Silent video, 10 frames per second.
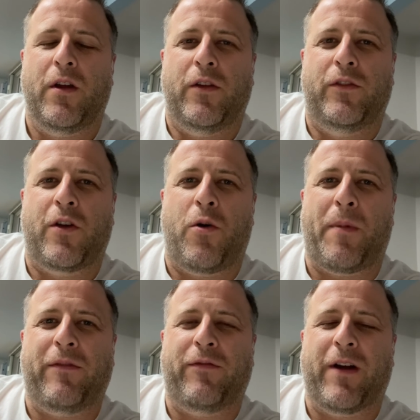so
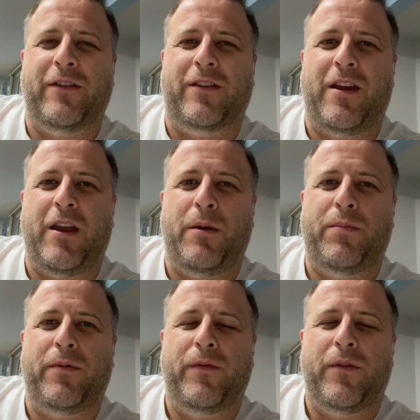my friends
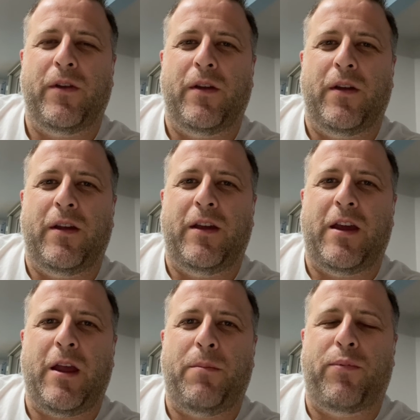keep
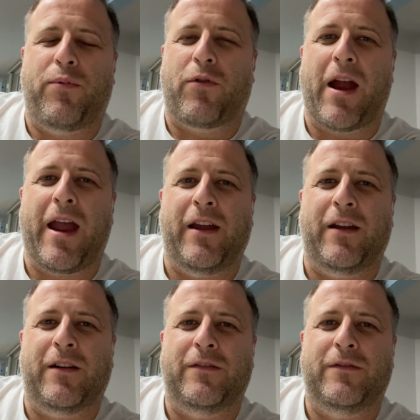keep
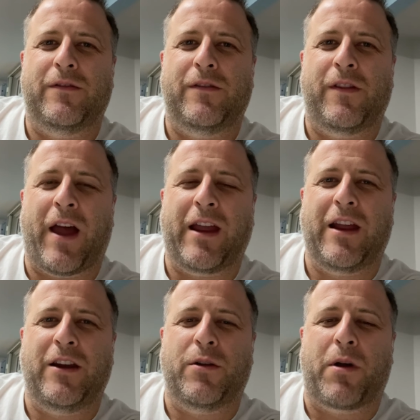praying thy
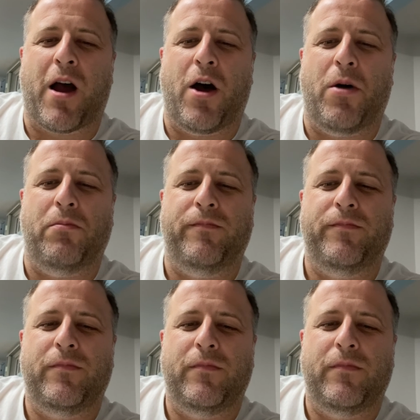kingdom come
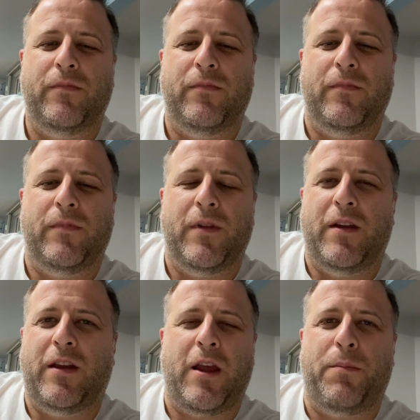
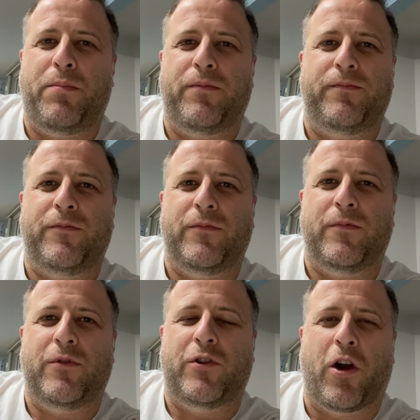keep
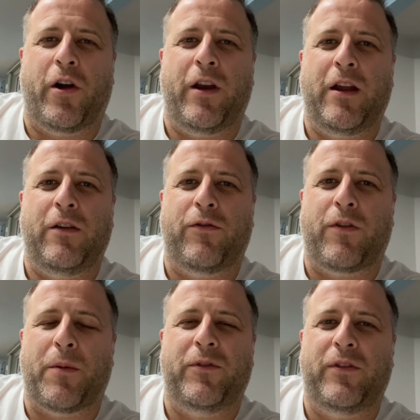turning
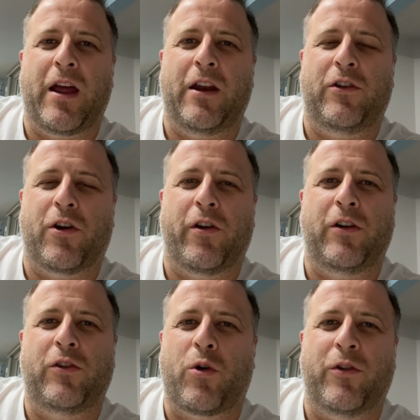from sin and
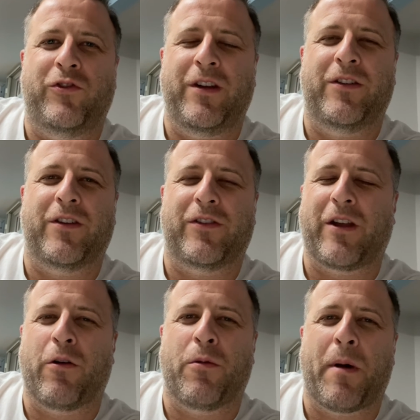turning toward Jesus
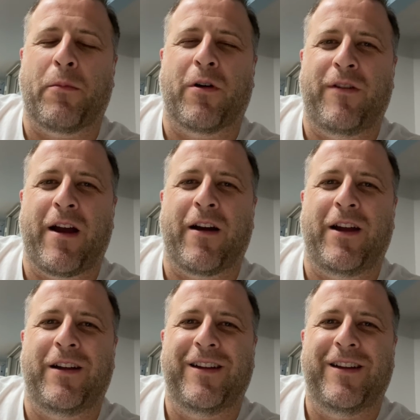i remember a
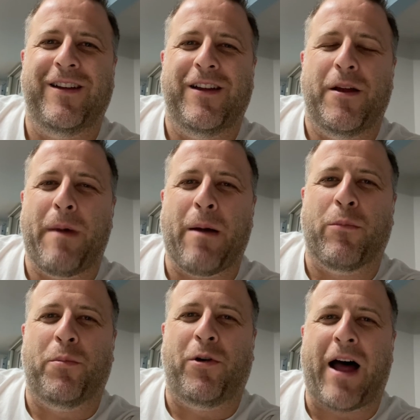very
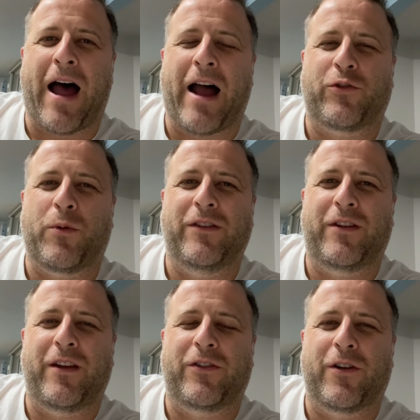memorable ash
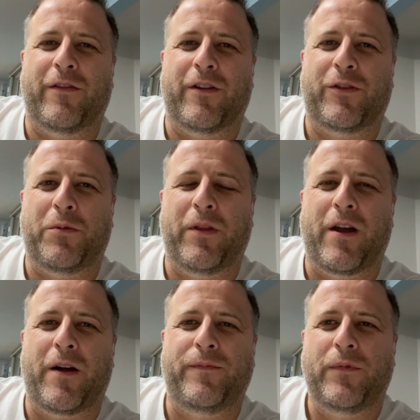wednesday service when
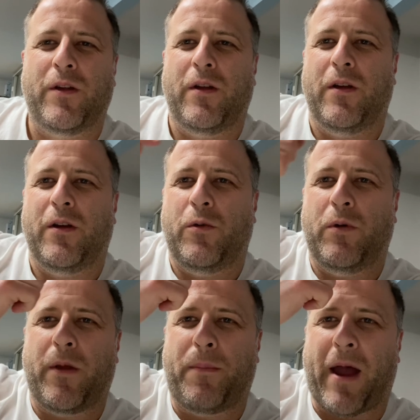the
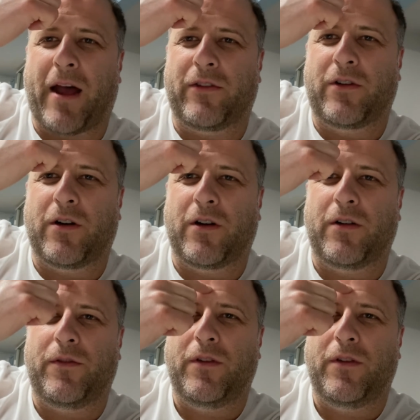when the pastor